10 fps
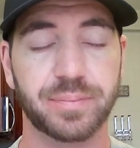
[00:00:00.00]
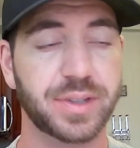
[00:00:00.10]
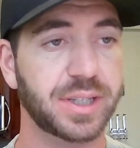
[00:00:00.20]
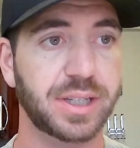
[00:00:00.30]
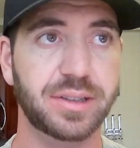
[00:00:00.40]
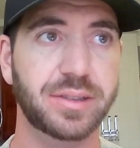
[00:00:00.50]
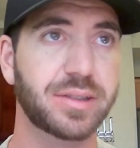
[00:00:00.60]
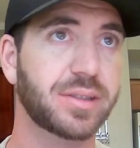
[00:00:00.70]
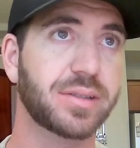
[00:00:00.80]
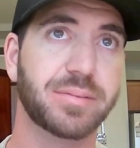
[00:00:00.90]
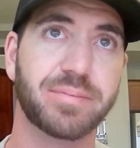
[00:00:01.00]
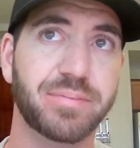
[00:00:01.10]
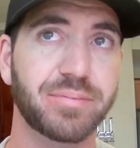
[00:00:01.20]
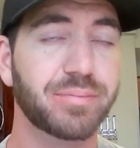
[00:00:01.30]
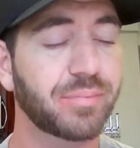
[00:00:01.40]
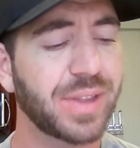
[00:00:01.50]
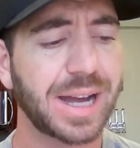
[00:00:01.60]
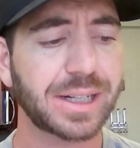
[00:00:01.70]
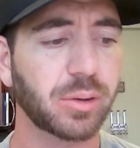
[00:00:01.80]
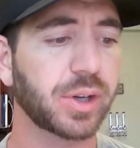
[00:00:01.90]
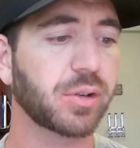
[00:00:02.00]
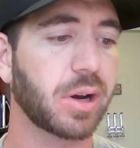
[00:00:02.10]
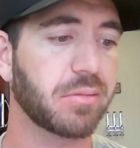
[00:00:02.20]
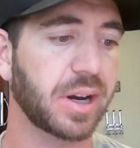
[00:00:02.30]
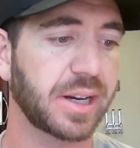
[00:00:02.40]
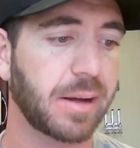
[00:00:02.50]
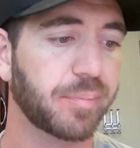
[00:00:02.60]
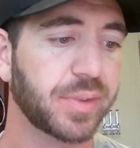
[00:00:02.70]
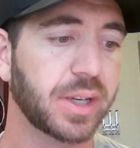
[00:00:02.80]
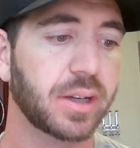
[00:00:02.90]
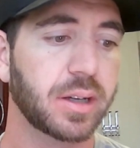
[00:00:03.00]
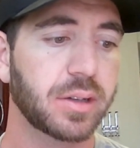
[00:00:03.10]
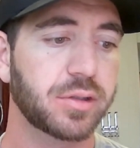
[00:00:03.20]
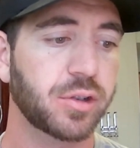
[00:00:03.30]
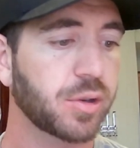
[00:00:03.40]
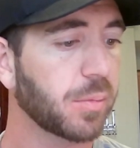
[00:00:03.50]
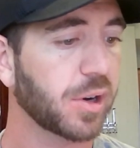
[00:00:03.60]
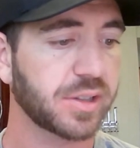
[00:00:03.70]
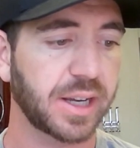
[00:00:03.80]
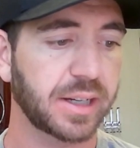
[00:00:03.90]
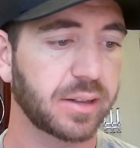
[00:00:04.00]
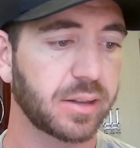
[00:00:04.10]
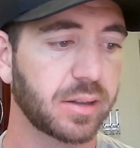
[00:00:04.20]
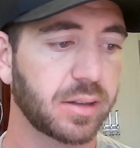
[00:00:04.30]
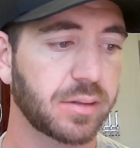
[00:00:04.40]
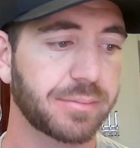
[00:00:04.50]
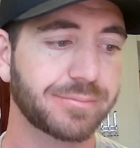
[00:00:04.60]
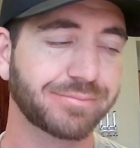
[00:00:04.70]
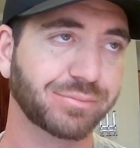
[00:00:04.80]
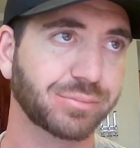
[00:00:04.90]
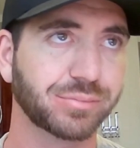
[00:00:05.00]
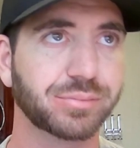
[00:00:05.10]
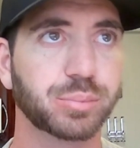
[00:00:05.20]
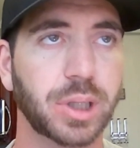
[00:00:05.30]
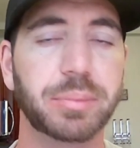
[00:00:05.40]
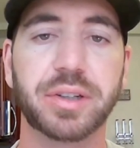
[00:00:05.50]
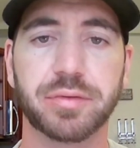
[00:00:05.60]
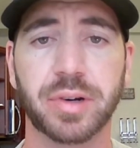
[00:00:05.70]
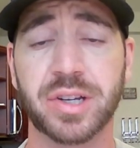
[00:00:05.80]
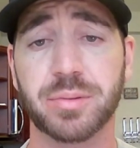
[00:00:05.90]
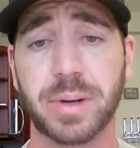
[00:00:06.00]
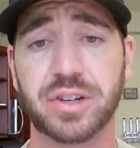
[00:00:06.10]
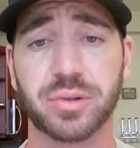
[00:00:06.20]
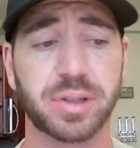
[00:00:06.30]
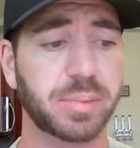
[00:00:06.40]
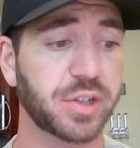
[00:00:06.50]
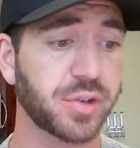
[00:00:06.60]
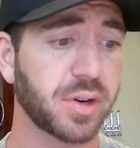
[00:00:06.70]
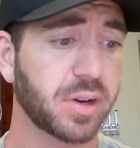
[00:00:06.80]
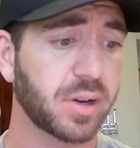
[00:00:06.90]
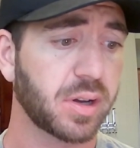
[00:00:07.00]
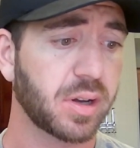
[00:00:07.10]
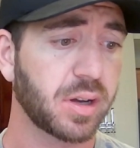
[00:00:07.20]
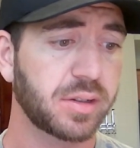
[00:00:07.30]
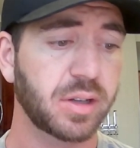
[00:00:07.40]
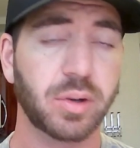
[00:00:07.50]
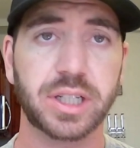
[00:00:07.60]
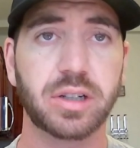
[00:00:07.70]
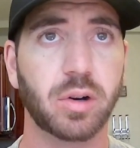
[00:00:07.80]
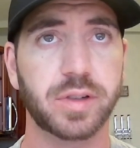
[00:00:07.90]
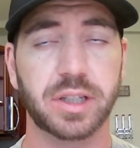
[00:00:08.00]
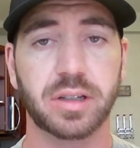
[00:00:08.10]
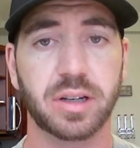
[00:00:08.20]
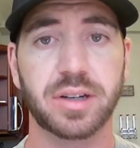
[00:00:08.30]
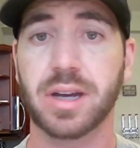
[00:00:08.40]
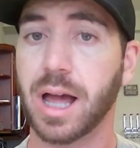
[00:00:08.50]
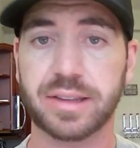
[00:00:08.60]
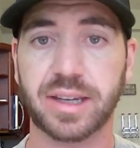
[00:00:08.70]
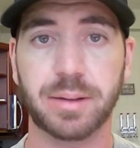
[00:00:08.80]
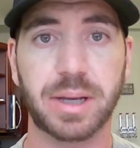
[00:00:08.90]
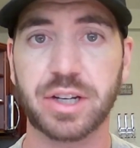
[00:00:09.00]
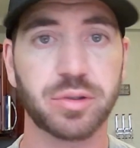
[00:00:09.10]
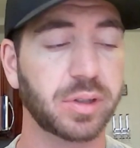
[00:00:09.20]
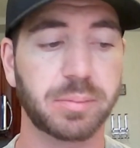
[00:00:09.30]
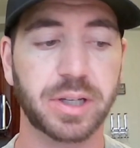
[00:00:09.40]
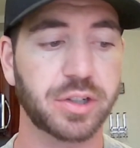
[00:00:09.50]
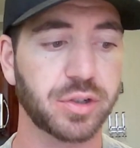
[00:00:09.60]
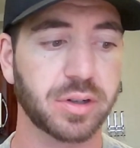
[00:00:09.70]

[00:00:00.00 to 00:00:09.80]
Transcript: He's not going great right now. Junior Marte, probably a fringe major league pitcher. Dylan Covey, not a major league pitcher.